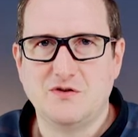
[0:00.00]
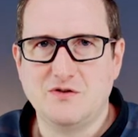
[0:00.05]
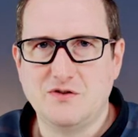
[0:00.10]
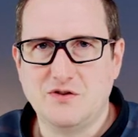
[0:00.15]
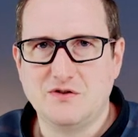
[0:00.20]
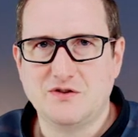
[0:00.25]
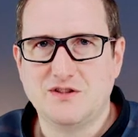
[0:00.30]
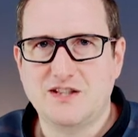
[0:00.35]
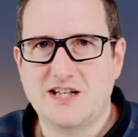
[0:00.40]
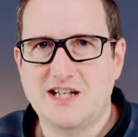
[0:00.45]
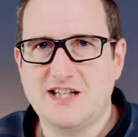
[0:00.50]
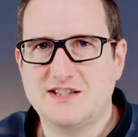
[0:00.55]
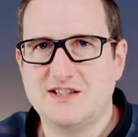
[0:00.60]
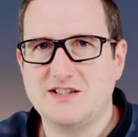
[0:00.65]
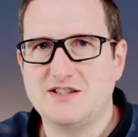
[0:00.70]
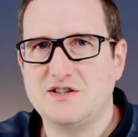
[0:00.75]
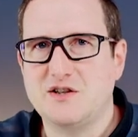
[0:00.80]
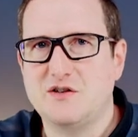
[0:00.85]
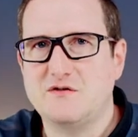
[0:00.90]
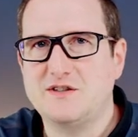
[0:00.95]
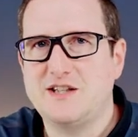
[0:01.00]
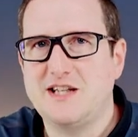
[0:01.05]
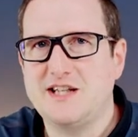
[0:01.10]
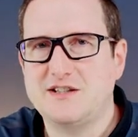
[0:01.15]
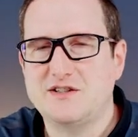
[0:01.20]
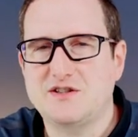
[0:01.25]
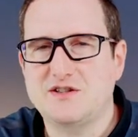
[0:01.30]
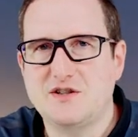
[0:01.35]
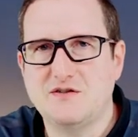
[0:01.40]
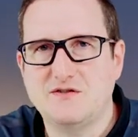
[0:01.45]
use cases of a data
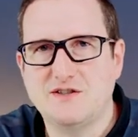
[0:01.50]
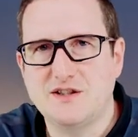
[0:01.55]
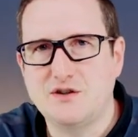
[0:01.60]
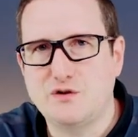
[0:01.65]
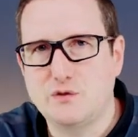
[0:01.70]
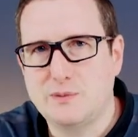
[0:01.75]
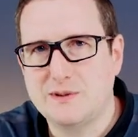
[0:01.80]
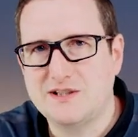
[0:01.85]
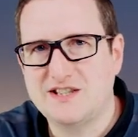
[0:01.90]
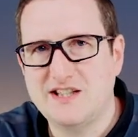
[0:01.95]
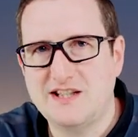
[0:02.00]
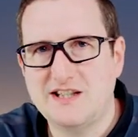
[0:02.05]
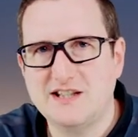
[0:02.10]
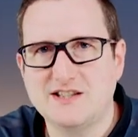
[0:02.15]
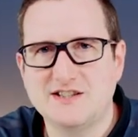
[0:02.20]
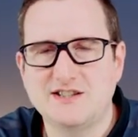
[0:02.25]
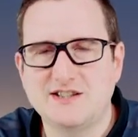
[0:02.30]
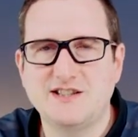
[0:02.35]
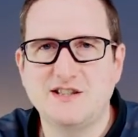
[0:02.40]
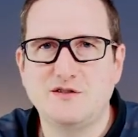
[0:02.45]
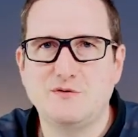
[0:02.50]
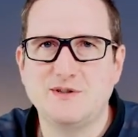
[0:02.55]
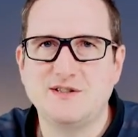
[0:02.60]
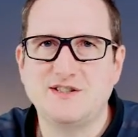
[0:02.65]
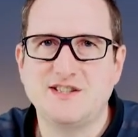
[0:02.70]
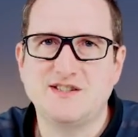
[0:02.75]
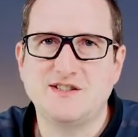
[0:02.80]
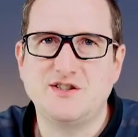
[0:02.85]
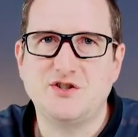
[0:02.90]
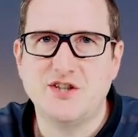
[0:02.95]
service into a particular sequence
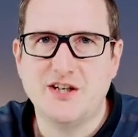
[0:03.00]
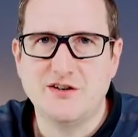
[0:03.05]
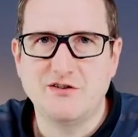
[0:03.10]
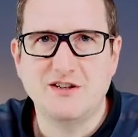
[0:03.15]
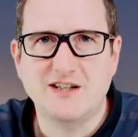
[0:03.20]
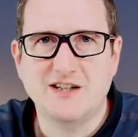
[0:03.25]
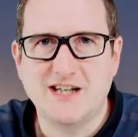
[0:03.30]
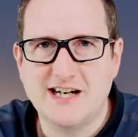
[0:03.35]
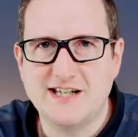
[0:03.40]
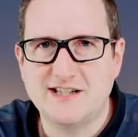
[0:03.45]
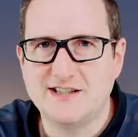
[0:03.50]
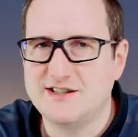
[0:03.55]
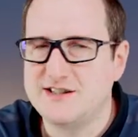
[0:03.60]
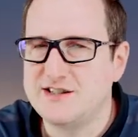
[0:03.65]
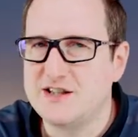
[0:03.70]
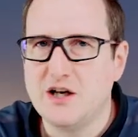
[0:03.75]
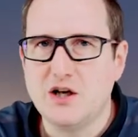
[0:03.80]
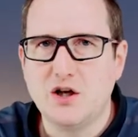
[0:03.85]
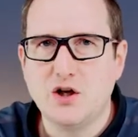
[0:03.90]
as a general guidance